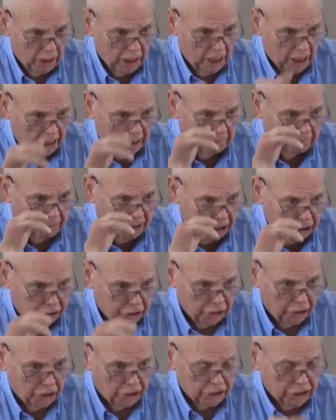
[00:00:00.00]
God and be
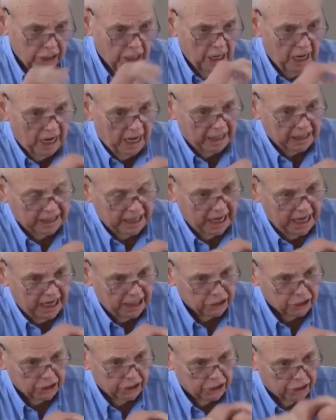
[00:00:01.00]
judged and
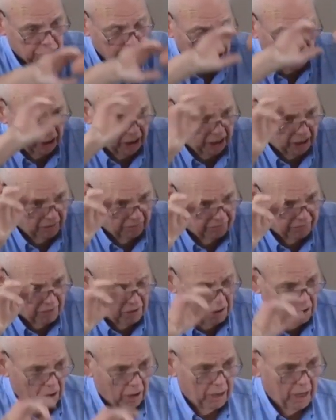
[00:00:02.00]
cast into the lake of
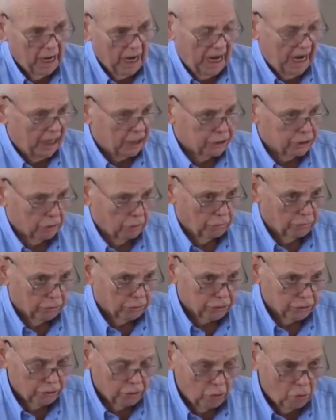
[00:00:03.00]
fire. And so
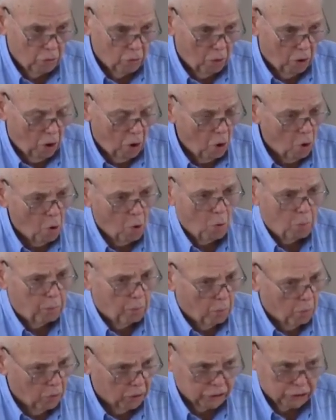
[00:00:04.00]
there's no
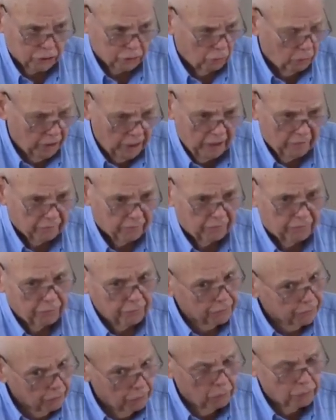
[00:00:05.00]
hope whatsoever for
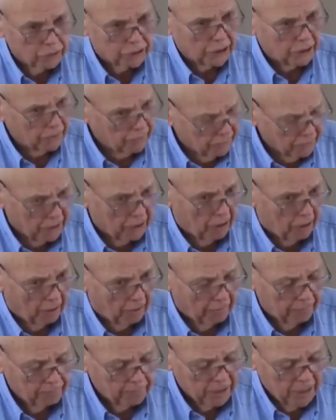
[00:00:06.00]
those that are
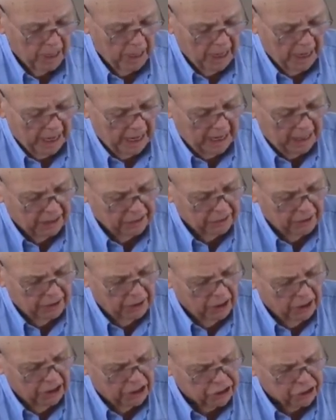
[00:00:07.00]
there. And
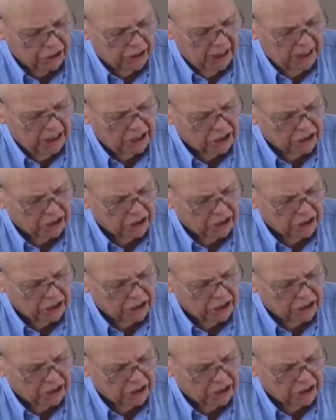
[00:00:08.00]
listen, he